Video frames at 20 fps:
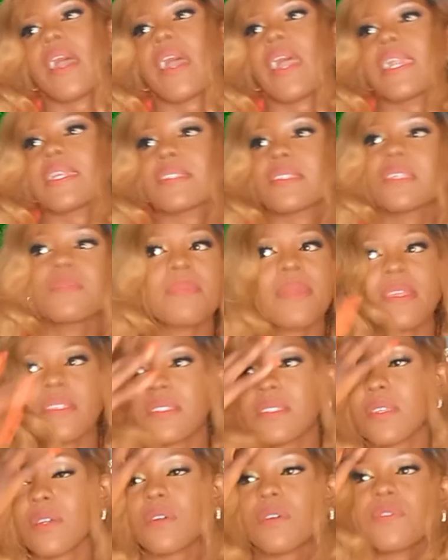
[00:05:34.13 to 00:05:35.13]
I see
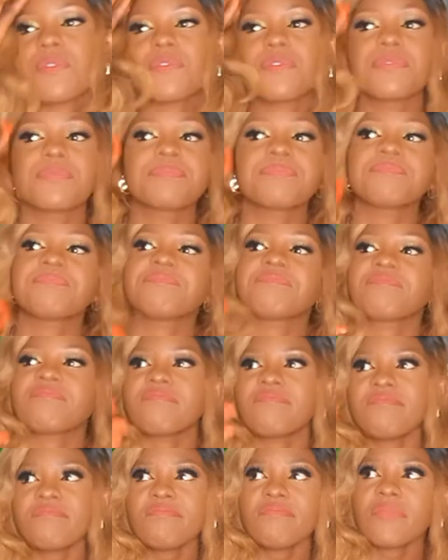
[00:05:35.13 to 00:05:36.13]
myself
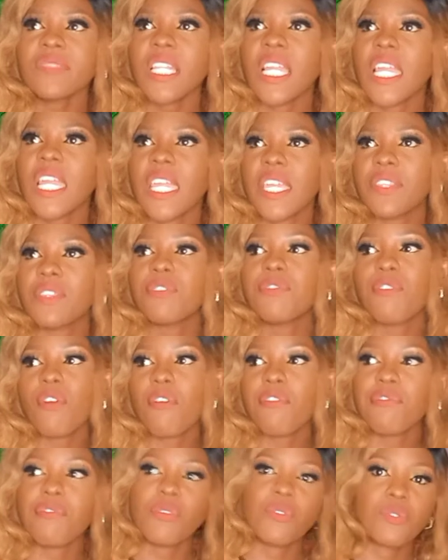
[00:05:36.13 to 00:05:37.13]
in the
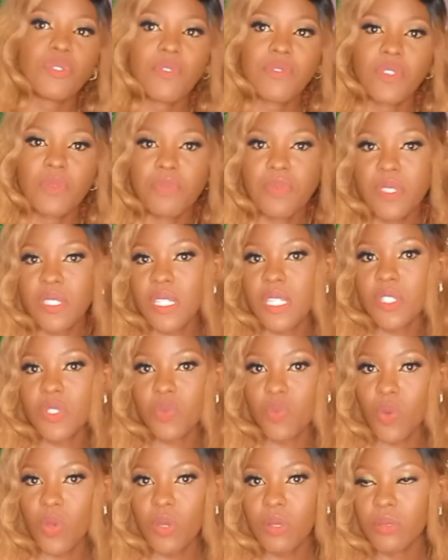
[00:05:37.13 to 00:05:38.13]
forefront of the business
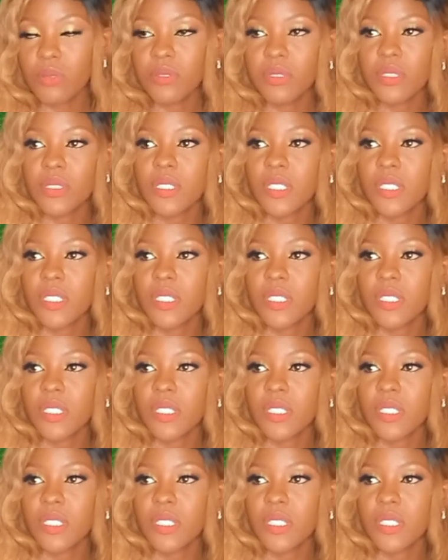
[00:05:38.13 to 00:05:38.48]
world.